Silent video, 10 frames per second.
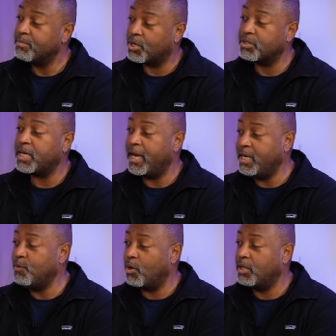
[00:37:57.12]
because
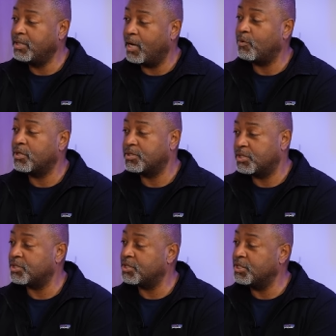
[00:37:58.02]
anyone that will
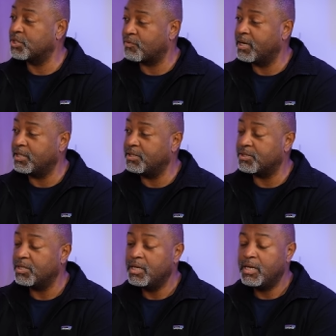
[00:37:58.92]
assist the Israelis